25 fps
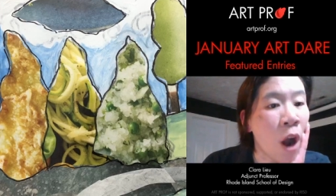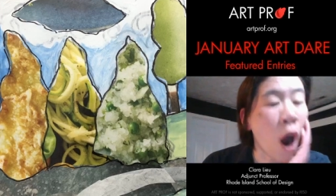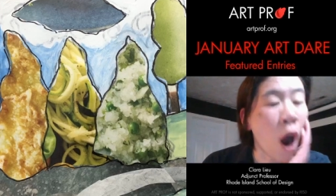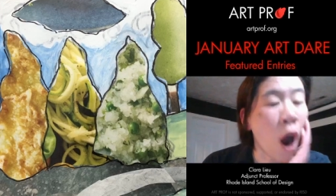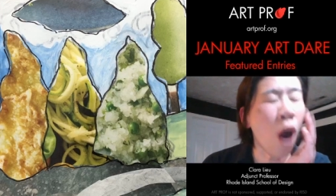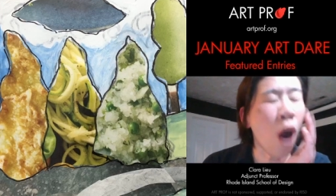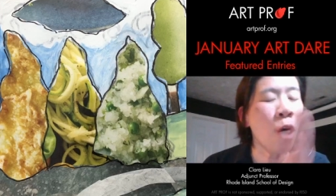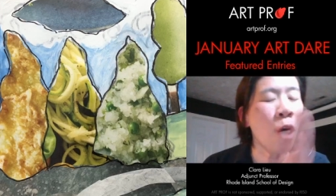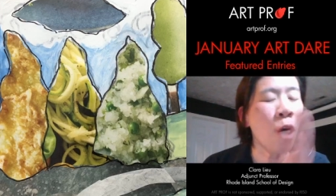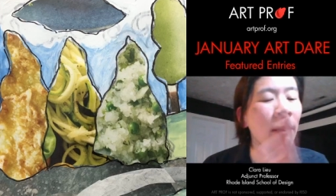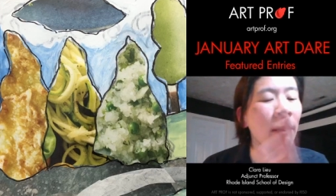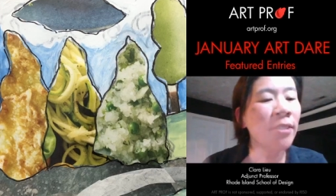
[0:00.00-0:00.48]

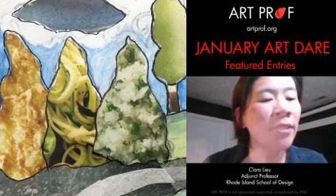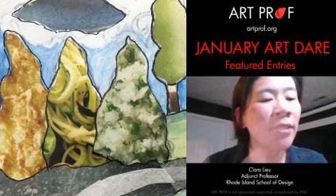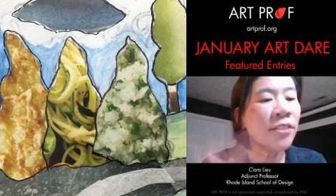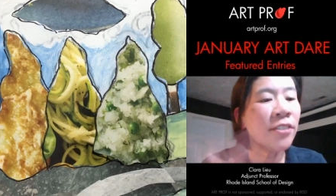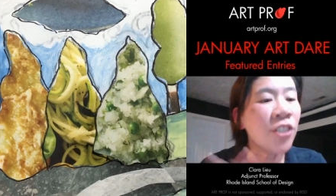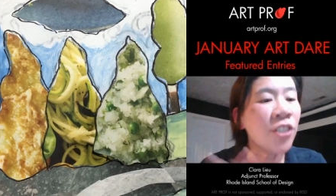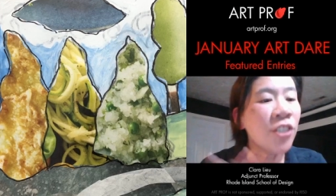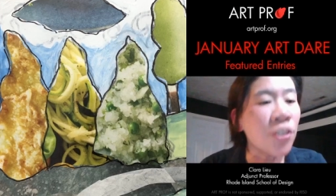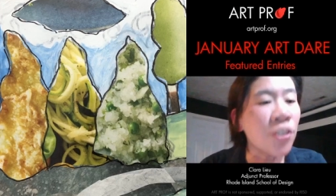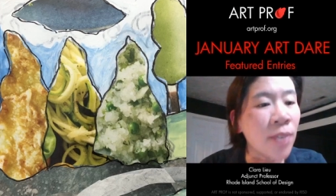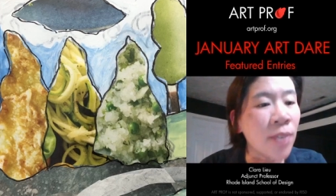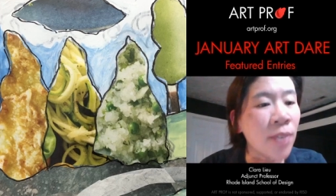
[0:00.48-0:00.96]
Oh, and
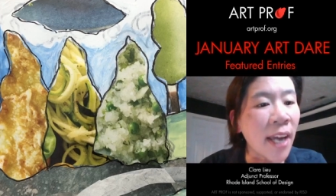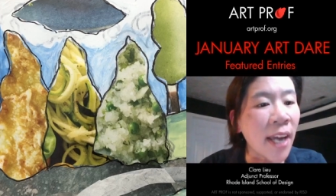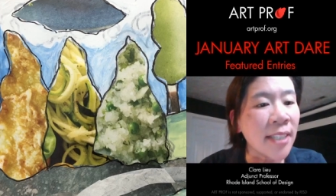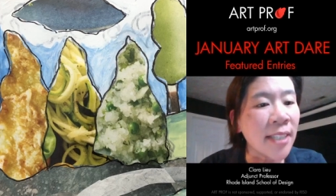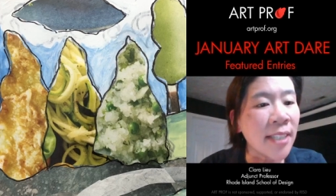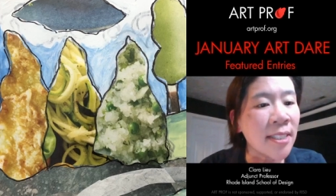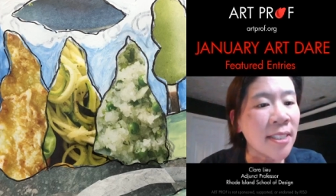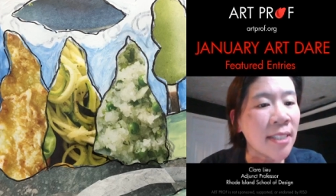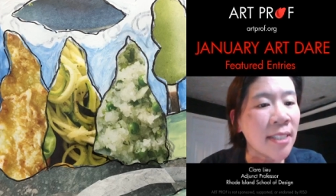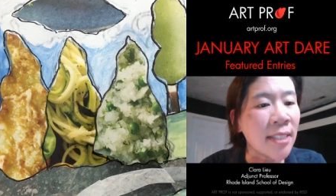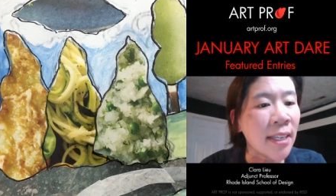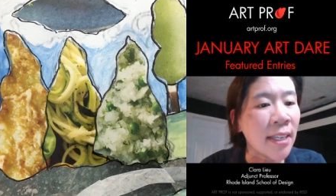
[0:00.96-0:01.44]
did you guys
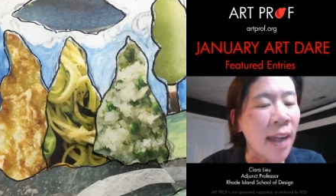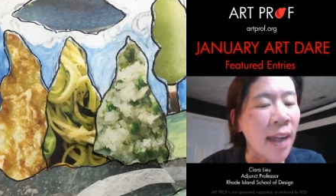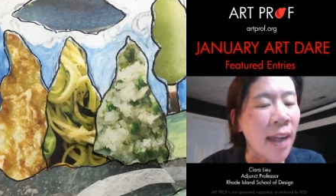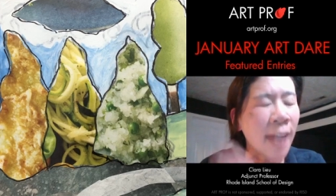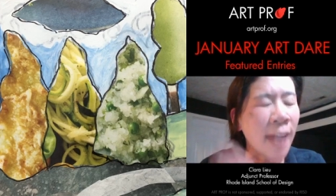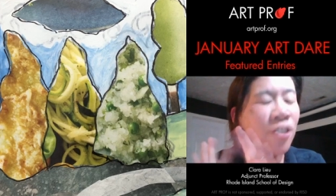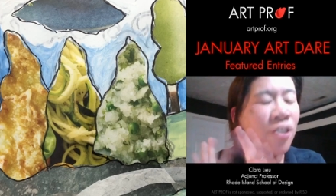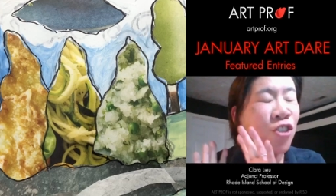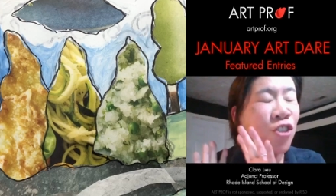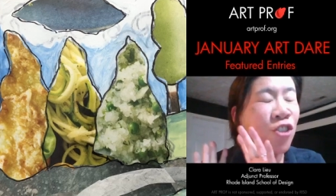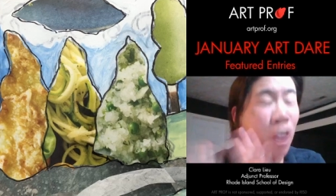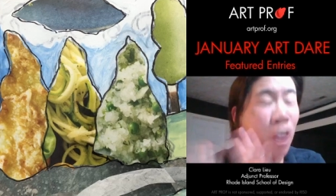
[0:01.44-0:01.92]
see?
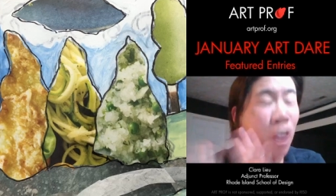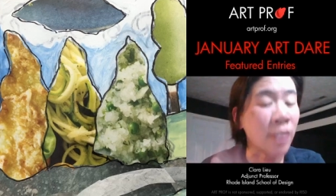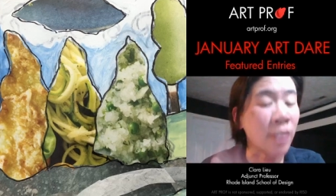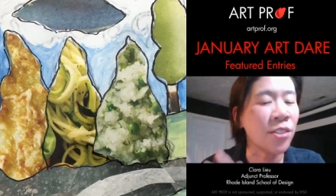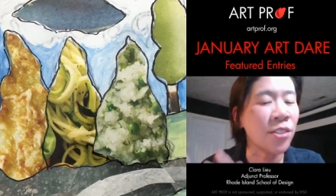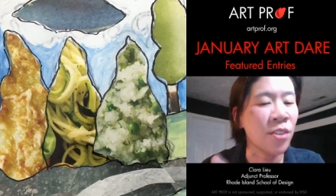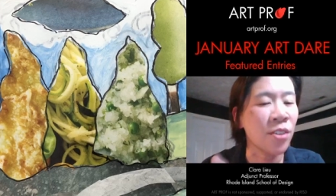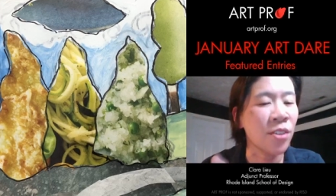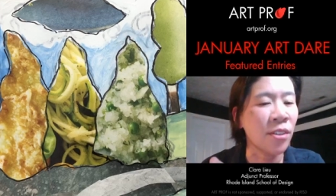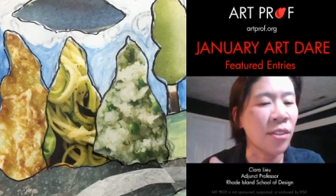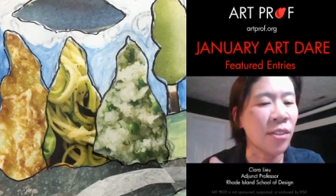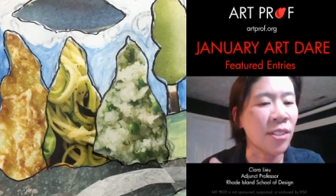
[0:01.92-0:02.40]
I just
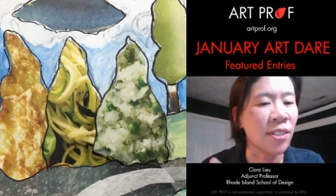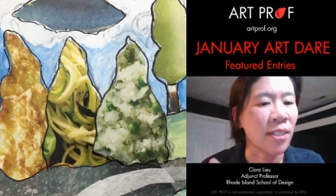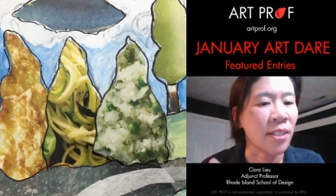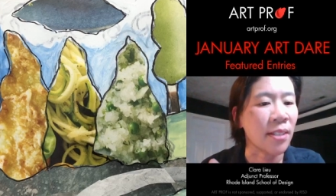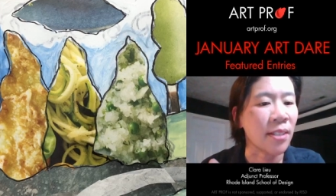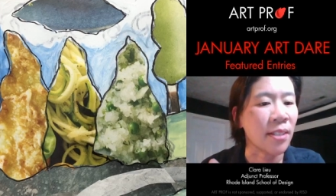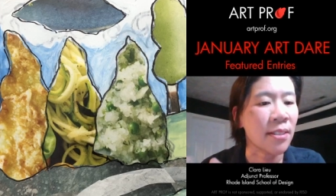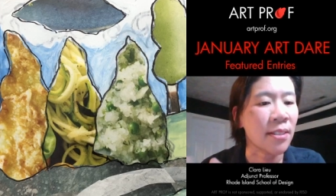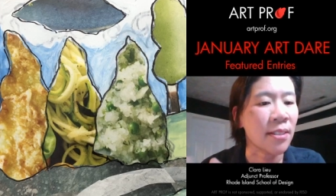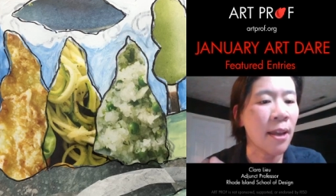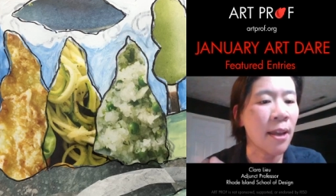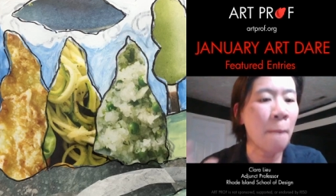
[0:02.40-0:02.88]
noticed
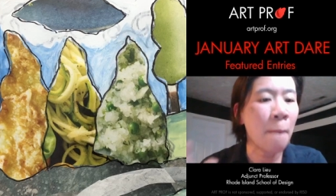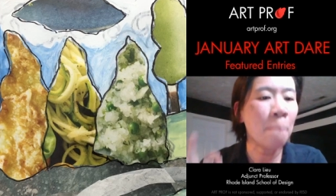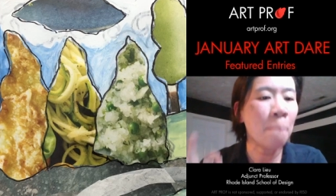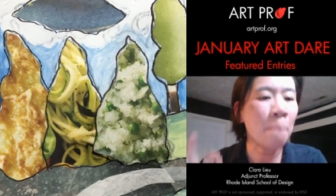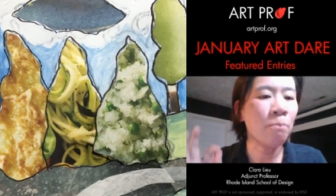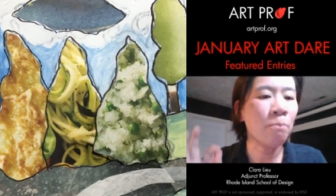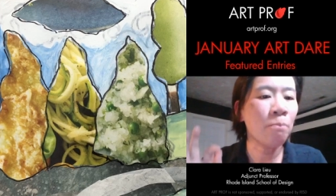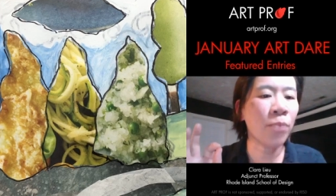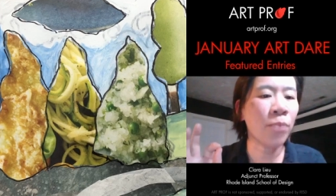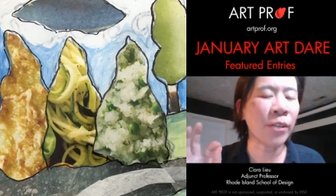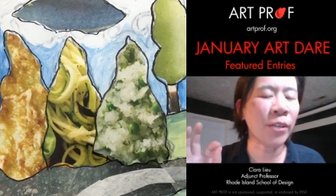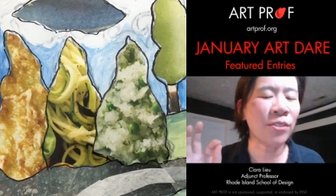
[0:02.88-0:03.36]
this.
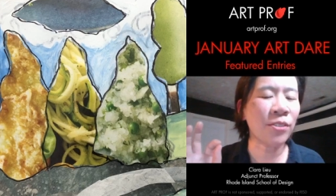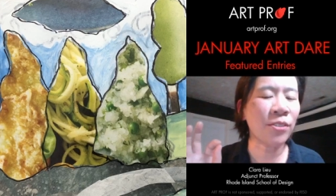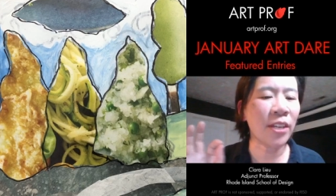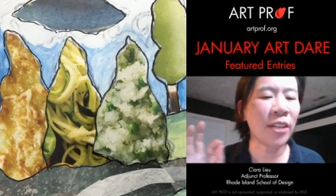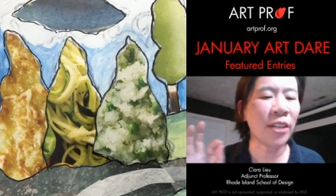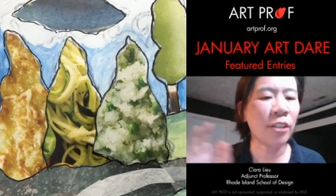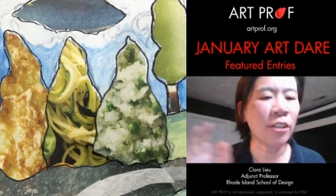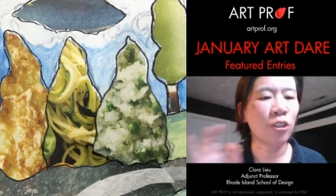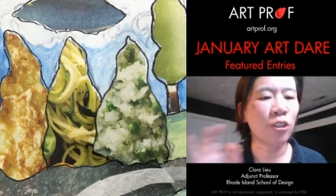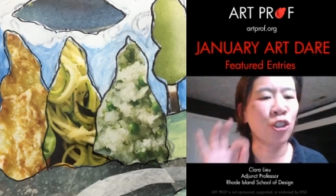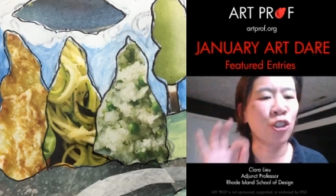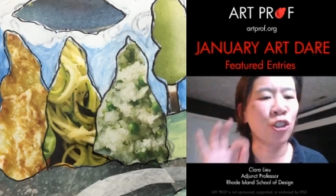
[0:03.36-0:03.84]
There's
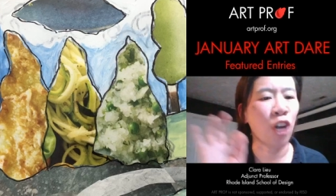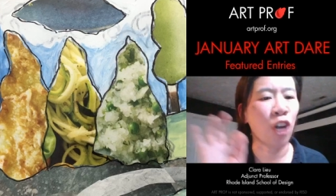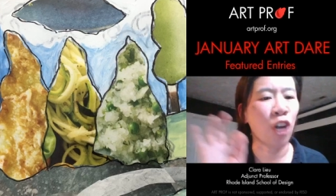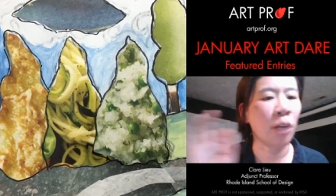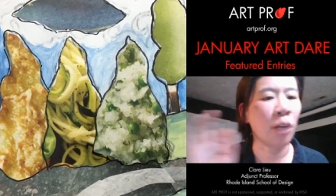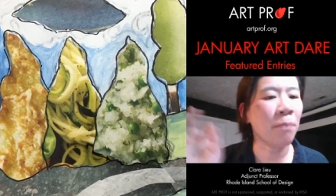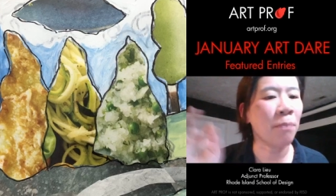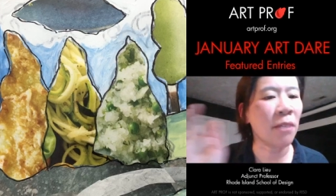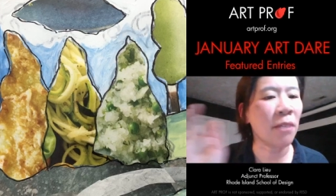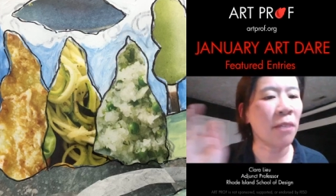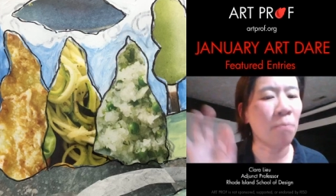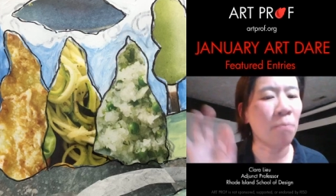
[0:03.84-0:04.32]
like
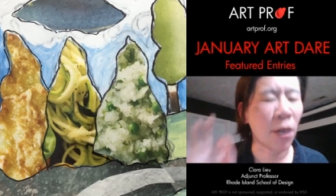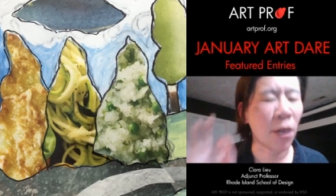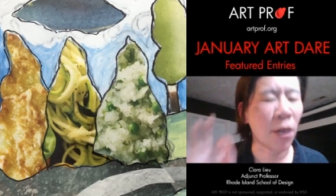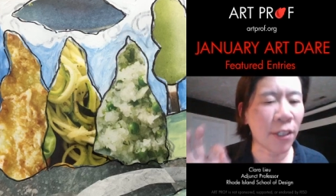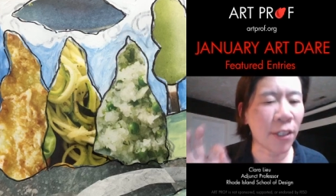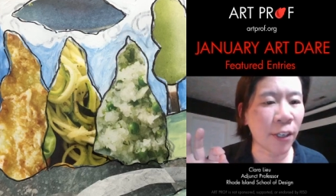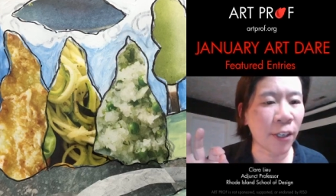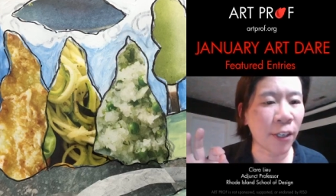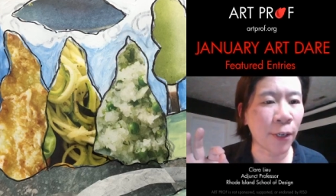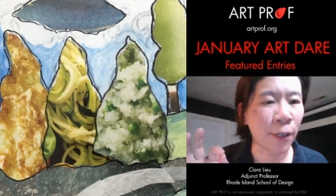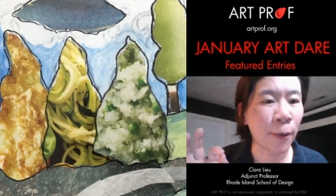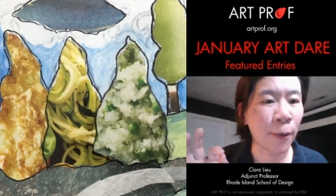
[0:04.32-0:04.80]
Sharpie
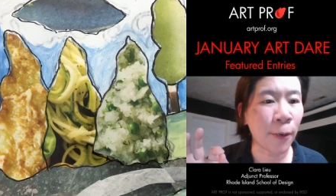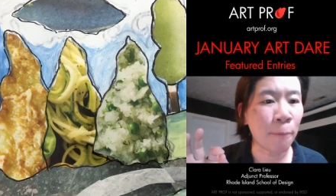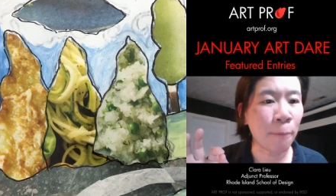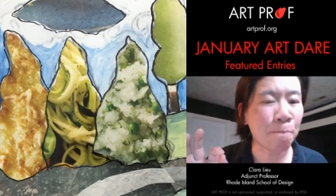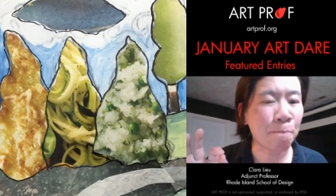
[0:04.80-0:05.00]
marker